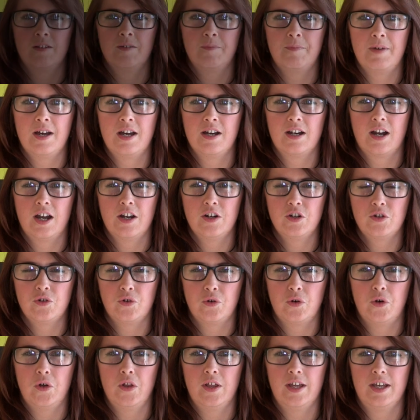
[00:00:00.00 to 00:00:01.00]
My
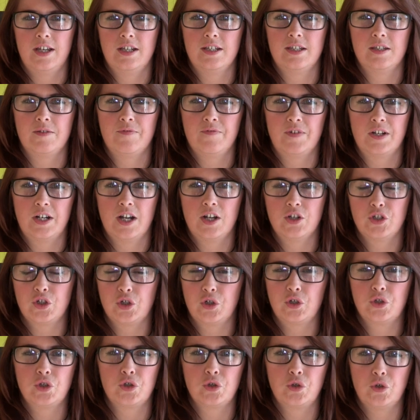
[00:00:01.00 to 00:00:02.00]
current role is the
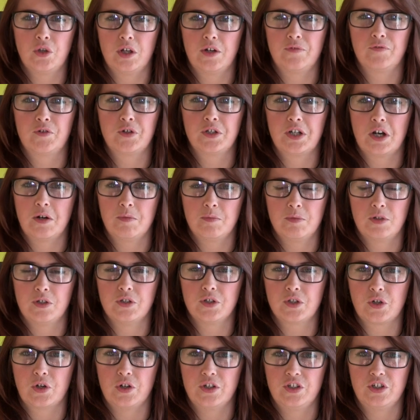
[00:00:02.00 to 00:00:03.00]
financial controller for
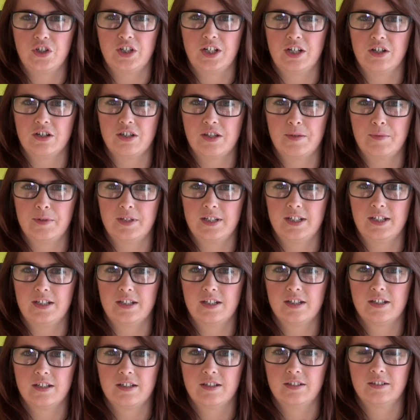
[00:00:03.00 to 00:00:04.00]
Turnbull & Scott Engineers
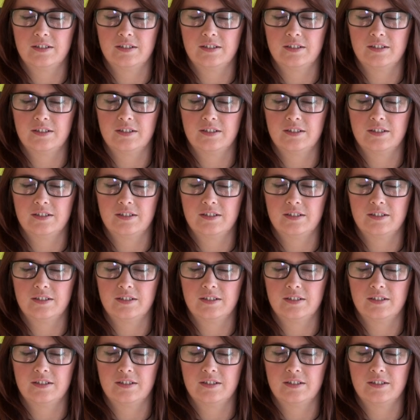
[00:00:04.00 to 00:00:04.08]
Limited.